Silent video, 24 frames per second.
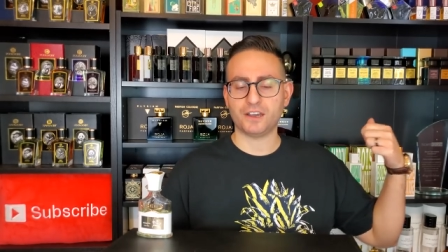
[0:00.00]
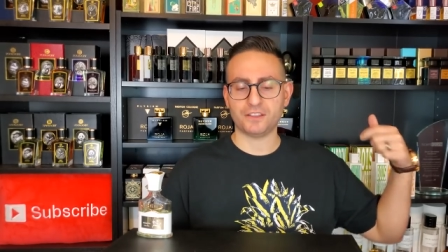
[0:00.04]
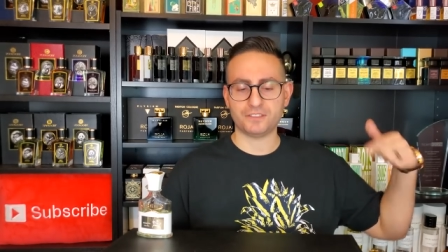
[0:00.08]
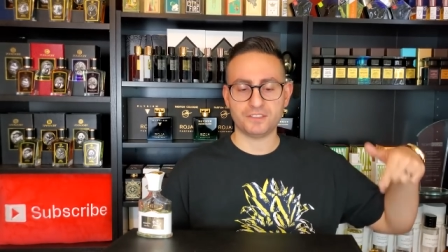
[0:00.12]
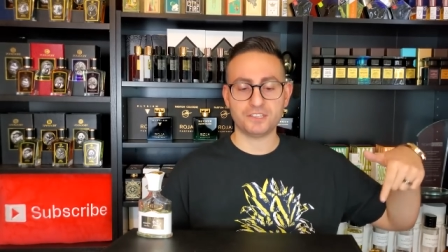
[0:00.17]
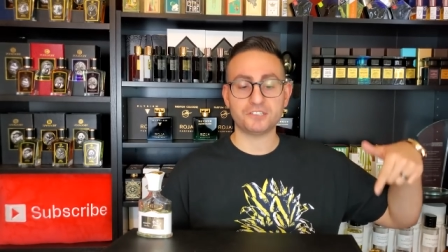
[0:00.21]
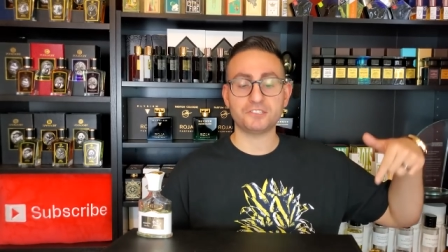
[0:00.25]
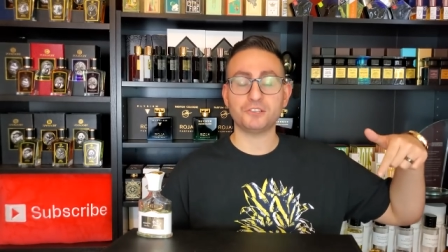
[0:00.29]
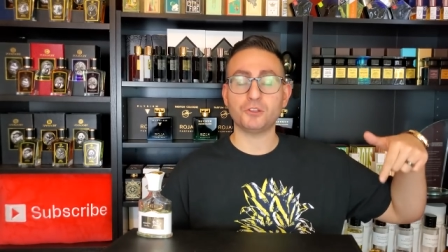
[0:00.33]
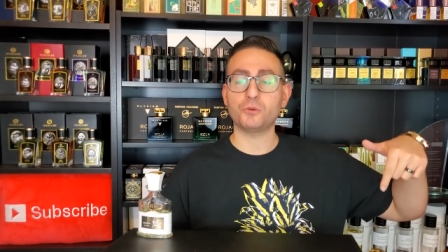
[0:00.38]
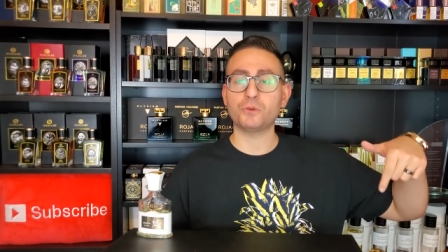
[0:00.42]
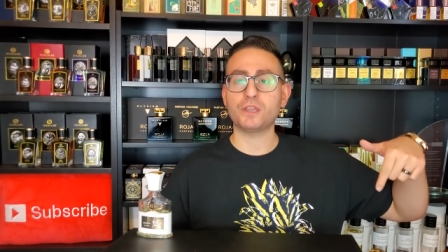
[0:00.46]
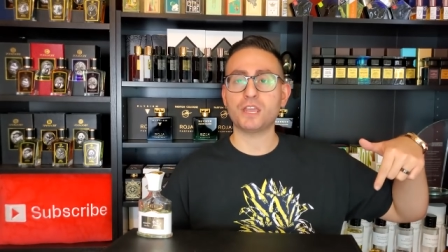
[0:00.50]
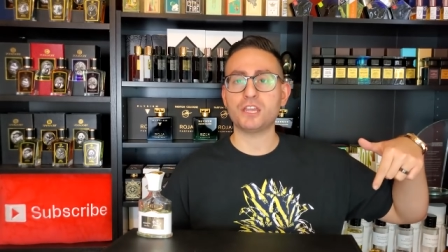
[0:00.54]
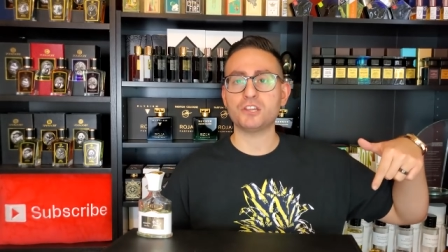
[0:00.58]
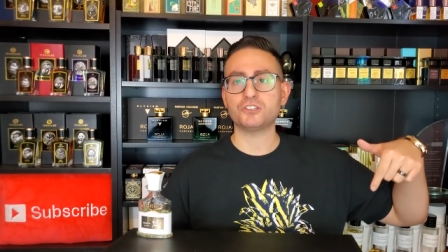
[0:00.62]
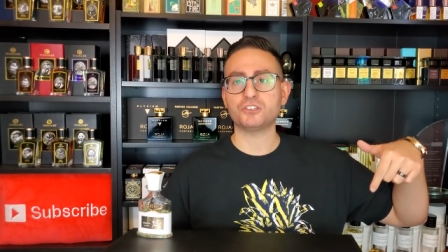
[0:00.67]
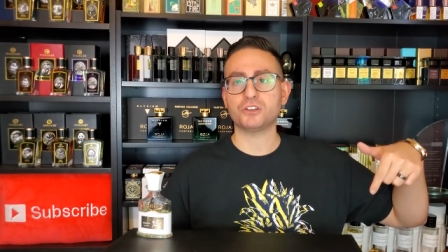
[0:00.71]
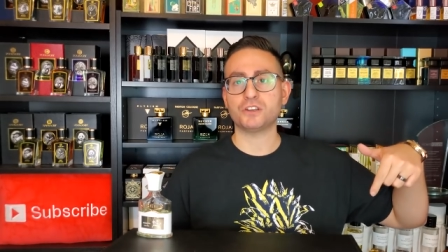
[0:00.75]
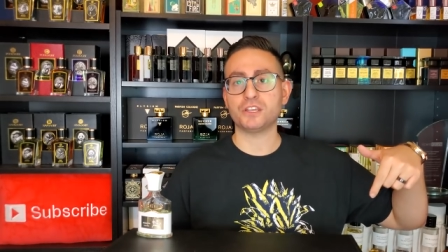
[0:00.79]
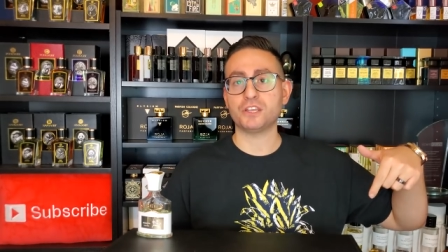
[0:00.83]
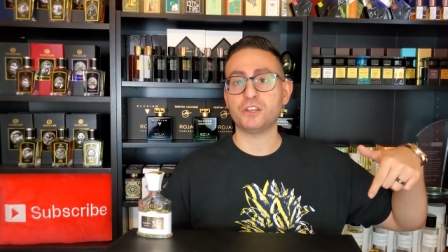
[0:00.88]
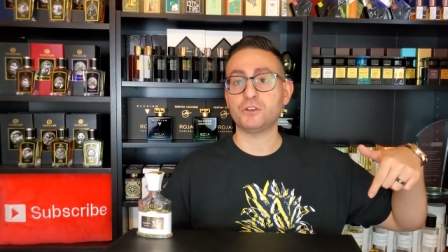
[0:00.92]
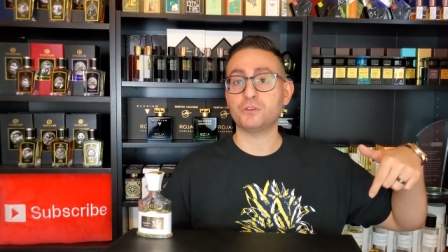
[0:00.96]
this
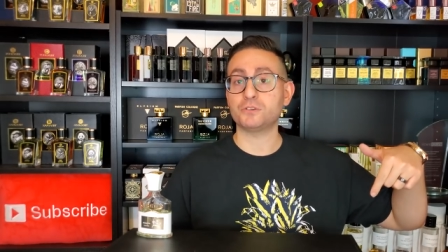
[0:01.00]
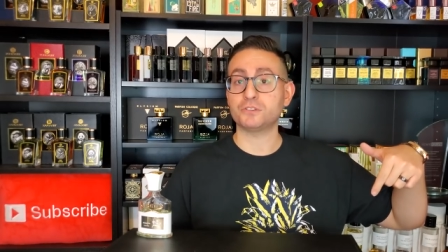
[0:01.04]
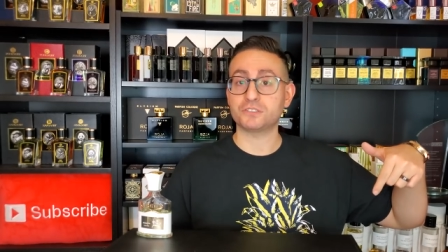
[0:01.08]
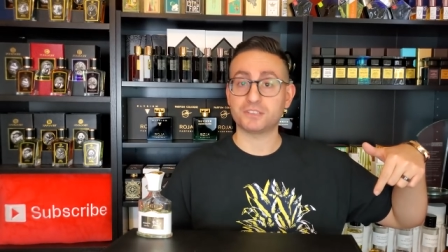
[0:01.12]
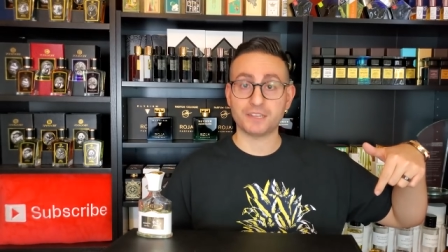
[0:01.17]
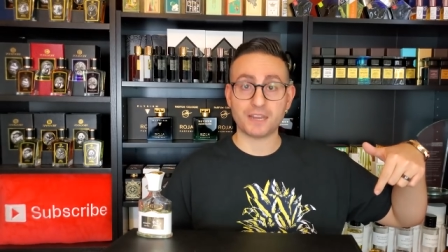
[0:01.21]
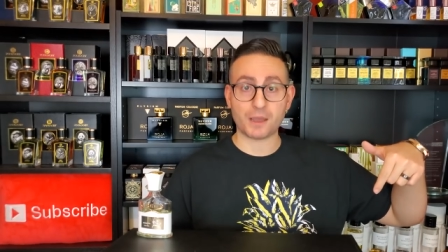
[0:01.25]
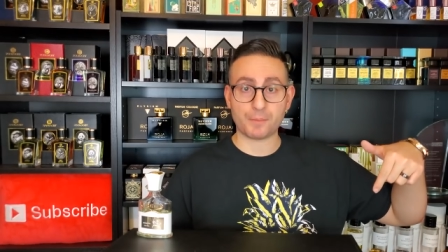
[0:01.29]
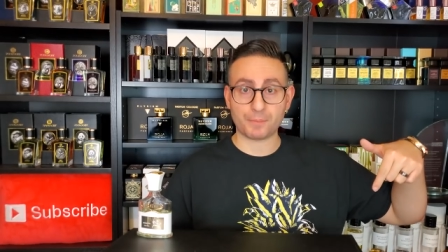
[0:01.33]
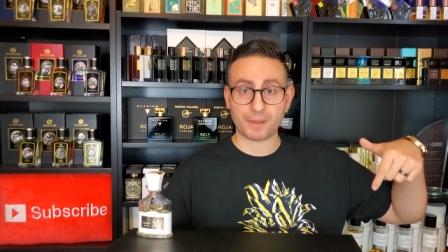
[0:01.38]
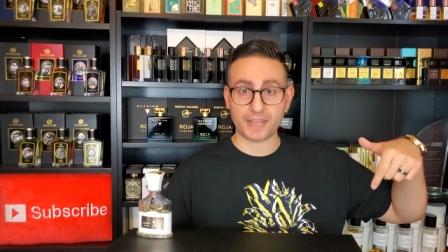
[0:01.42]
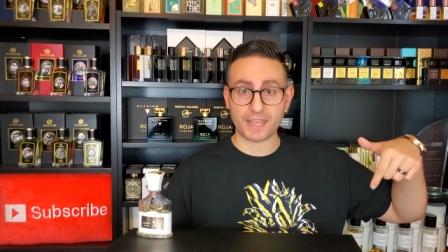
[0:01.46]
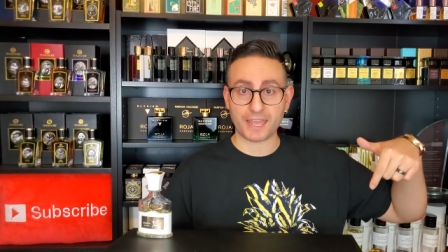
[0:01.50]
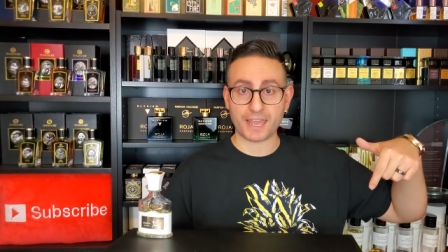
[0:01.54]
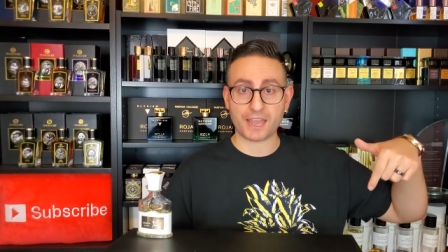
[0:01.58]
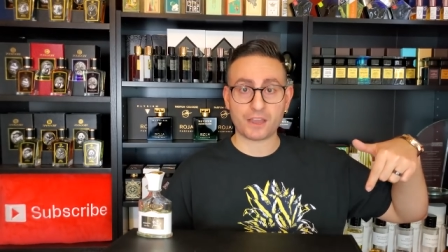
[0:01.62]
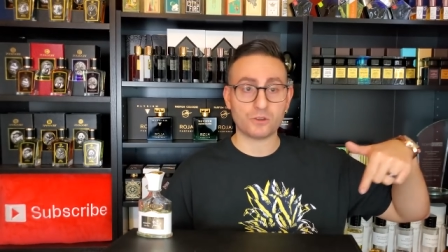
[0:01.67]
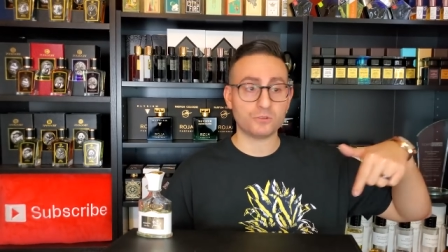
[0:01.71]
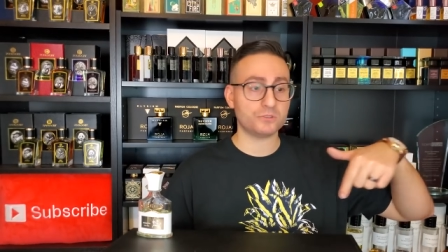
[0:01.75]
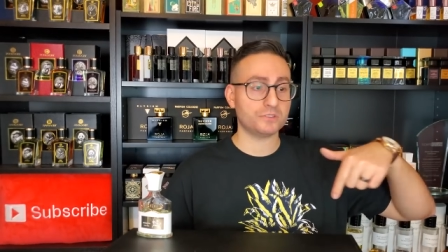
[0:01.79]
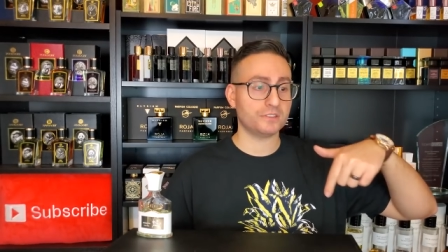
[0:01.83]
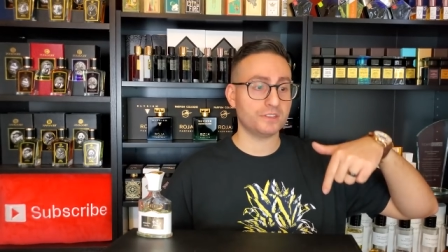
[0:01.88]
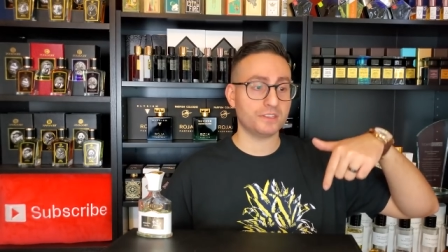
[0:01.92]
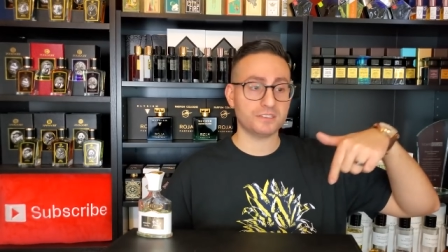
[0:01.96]
location here is not my
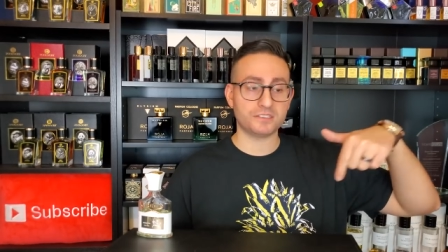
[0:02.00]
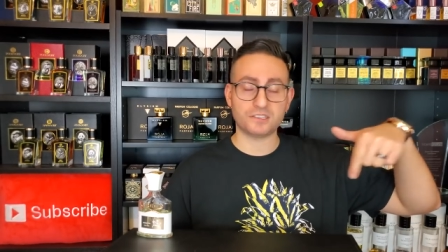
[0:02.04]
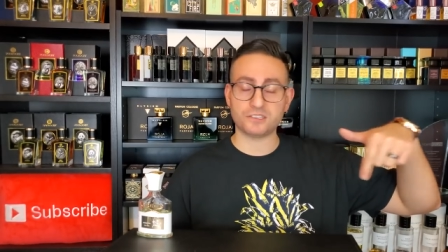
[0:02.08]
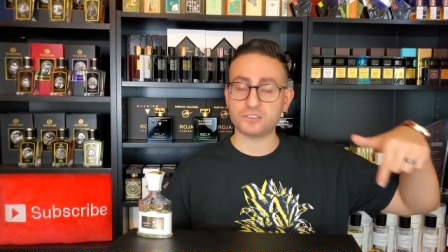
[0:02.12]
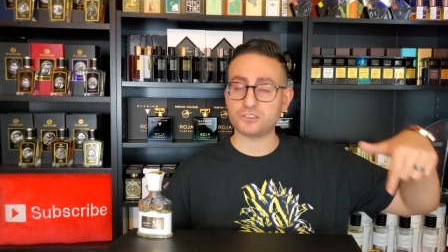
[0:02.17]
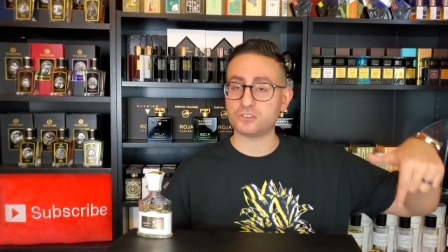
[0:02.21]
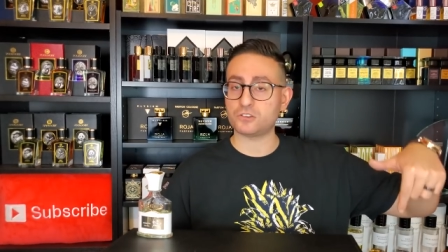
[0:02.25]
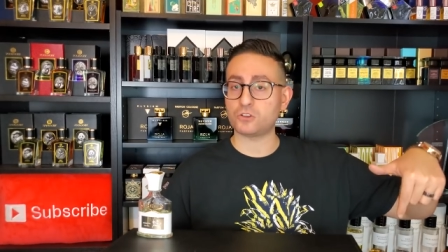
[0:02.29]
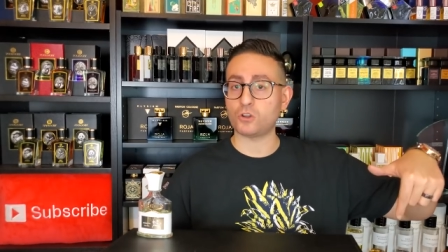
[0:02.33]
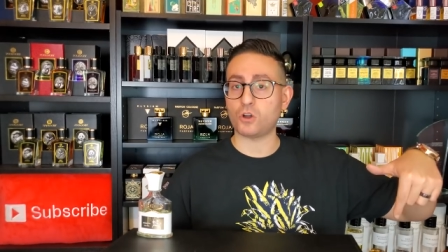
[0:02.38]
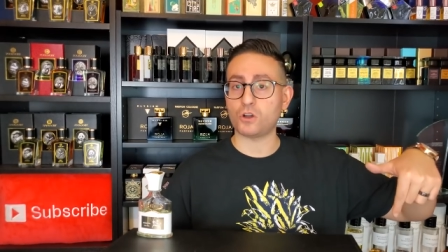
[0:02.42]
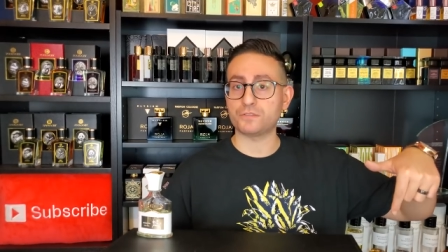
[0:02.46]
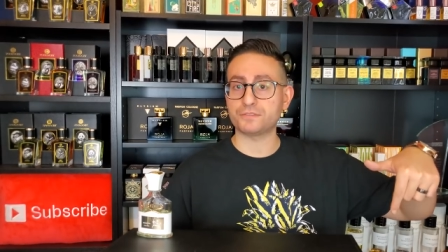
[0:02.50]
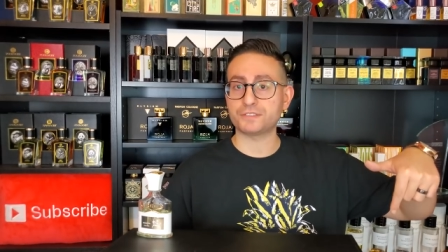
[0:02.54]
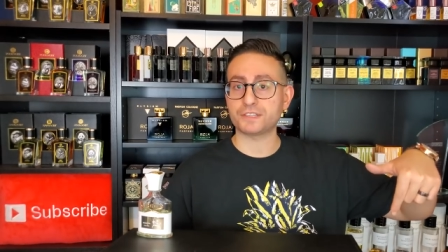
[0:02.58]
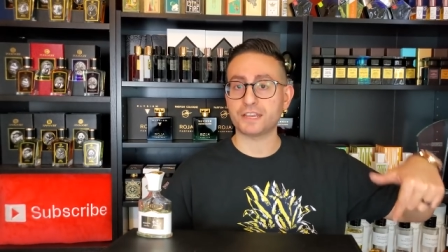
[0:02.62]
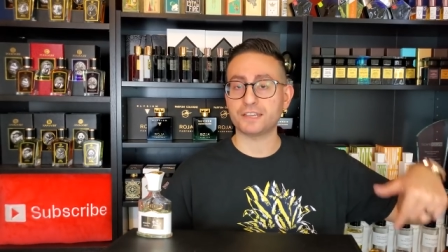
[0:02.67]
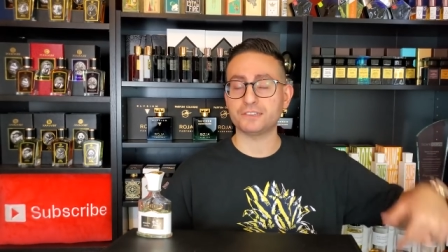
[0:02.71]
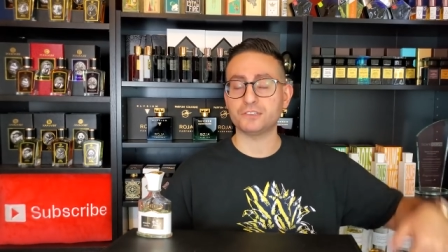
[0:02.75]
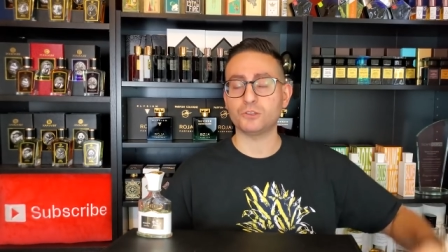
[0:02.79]
house. This is an off-site